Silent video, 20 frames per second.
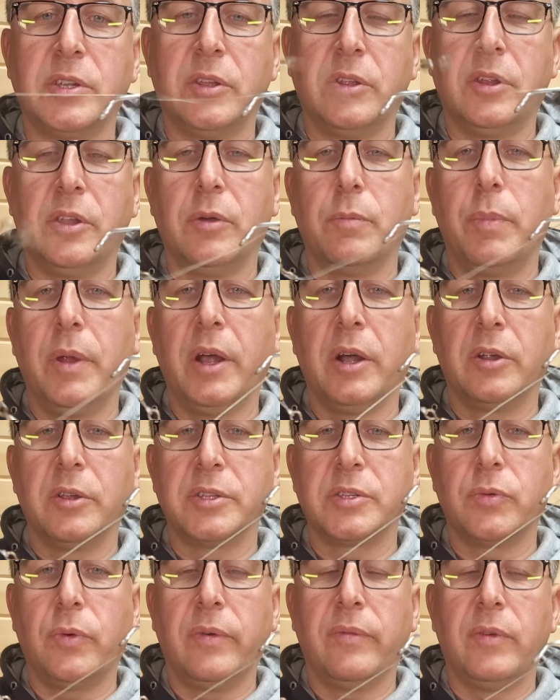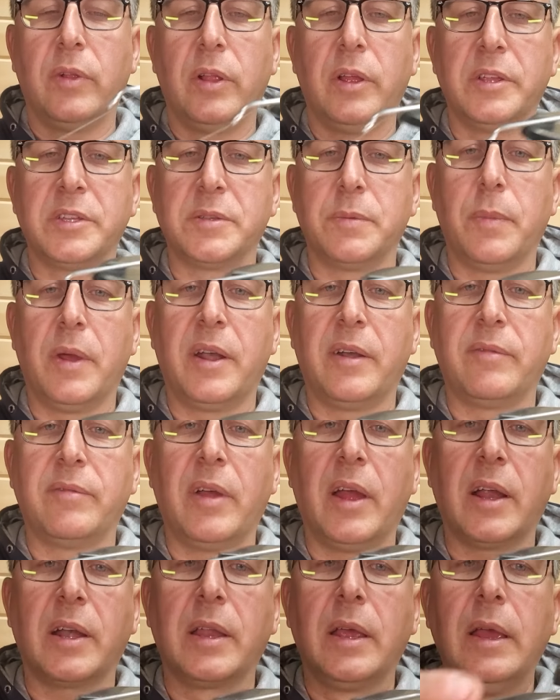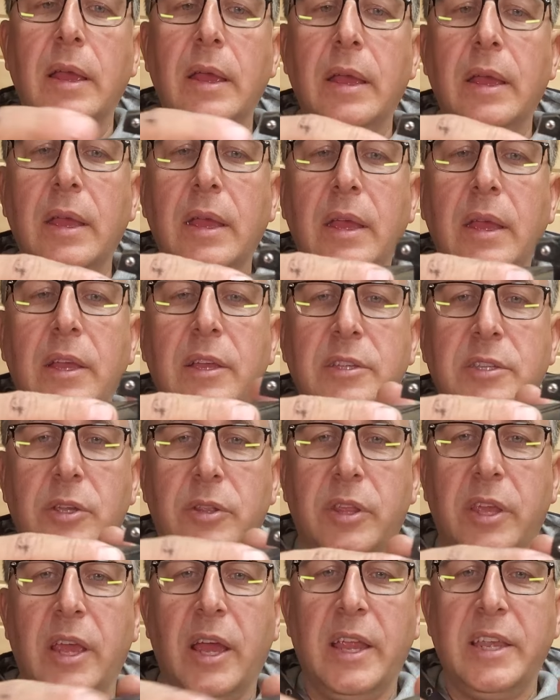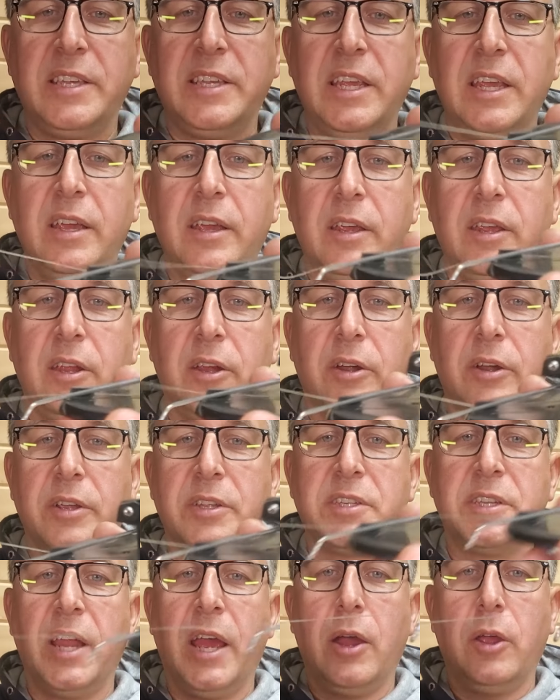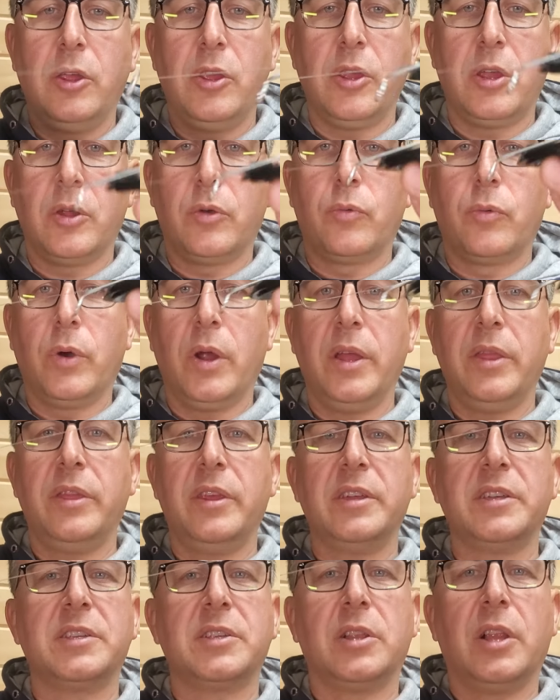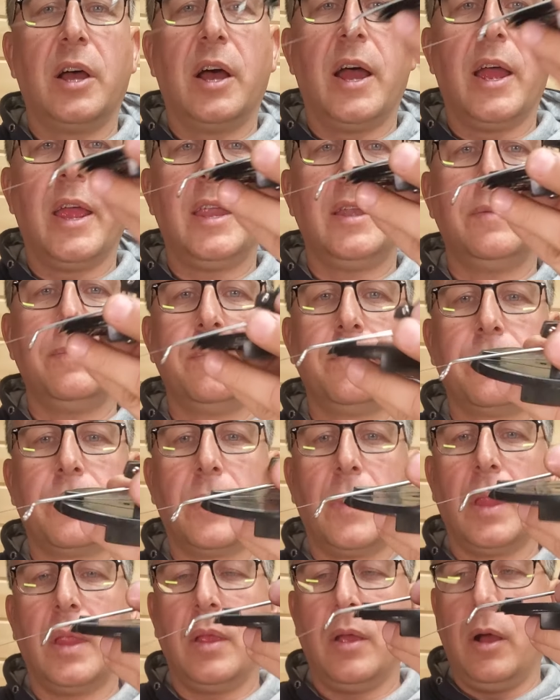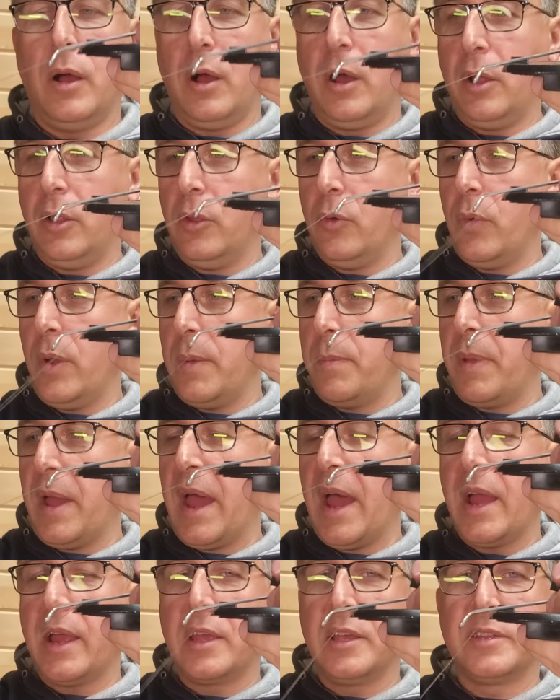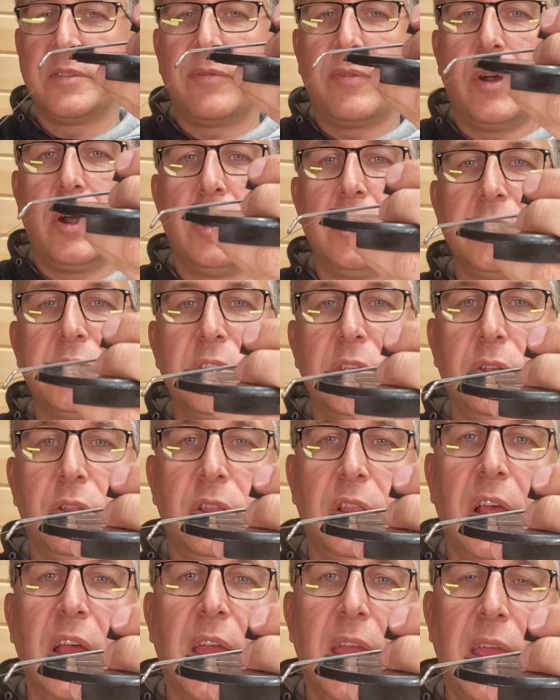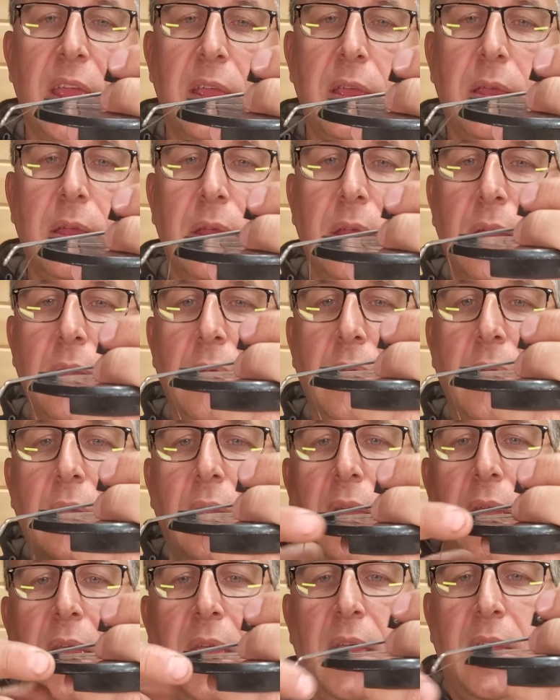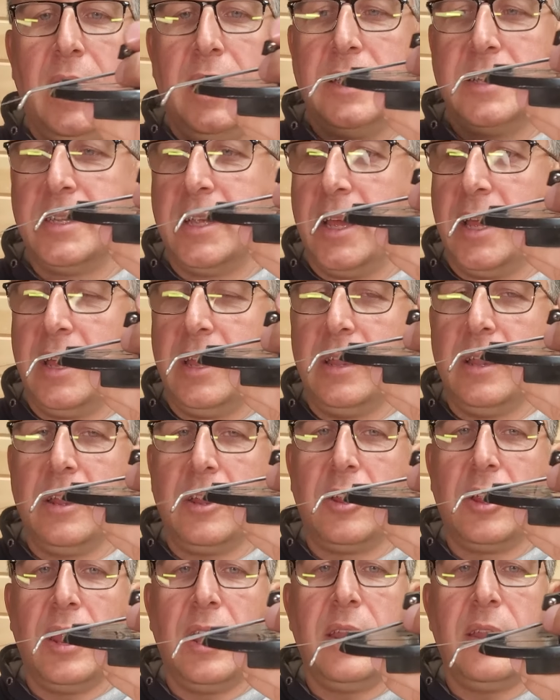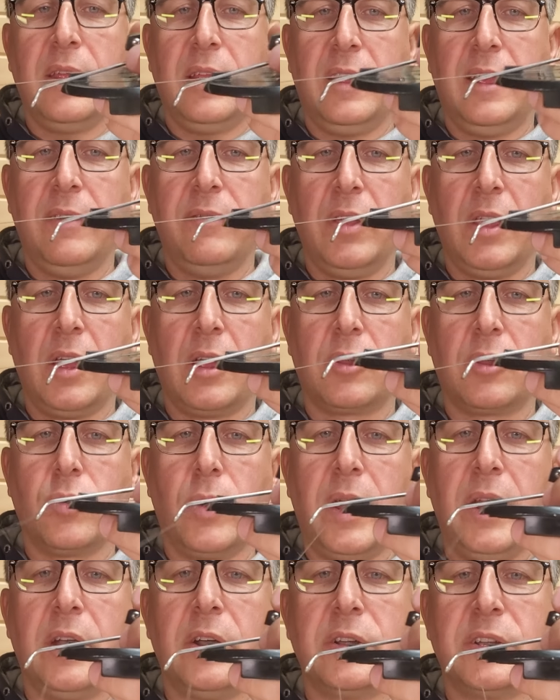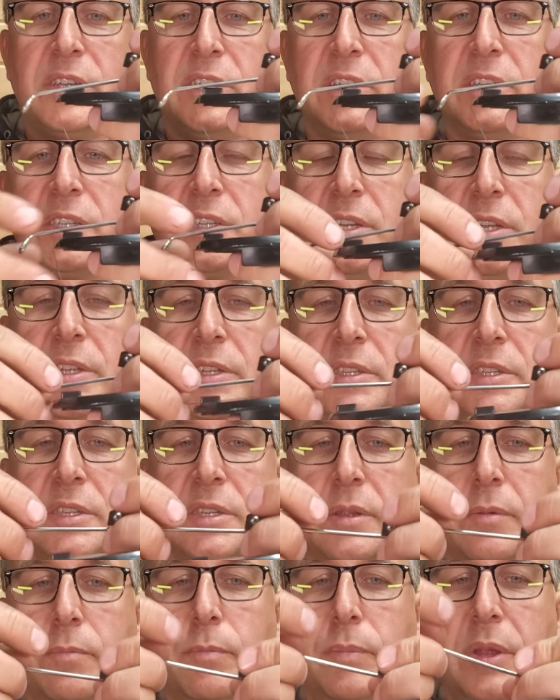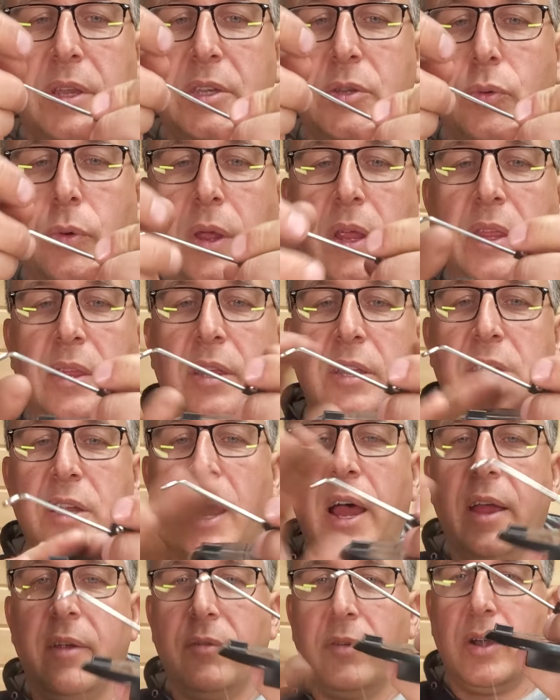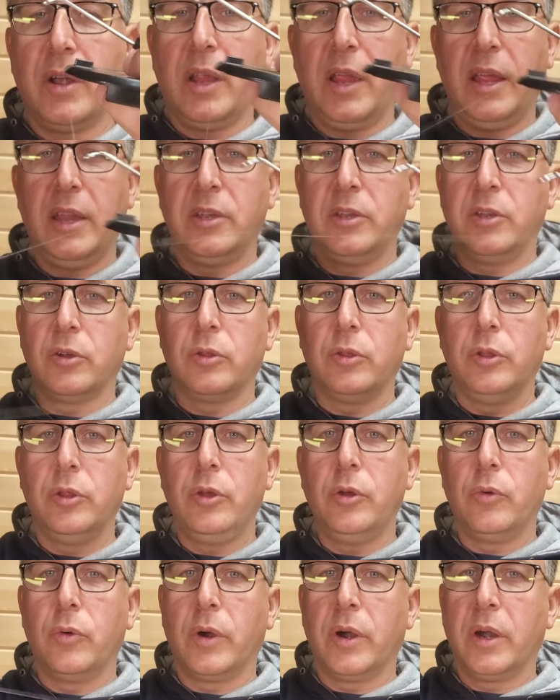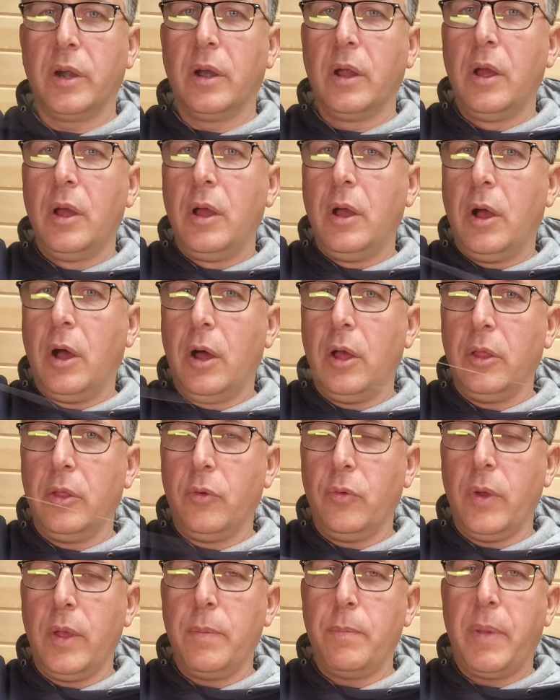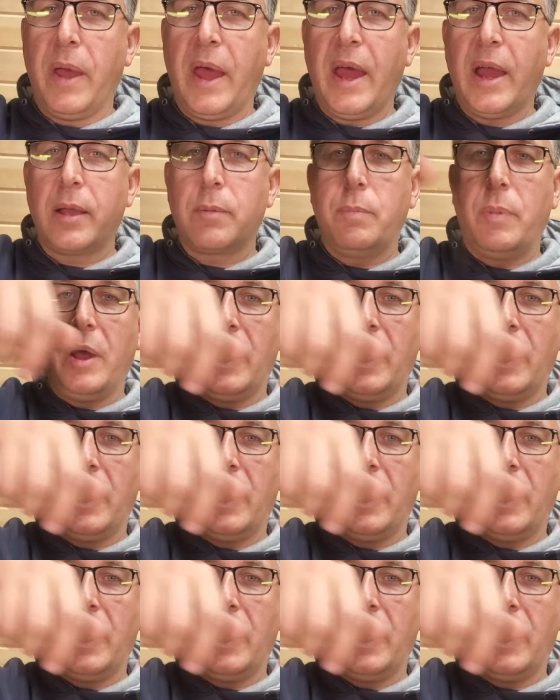to your barrel swivel, as a matter of fact. So the idea here is now you can run this line all the way back as far as you'd like, and giving a greater distance between the diver and your lure all the way back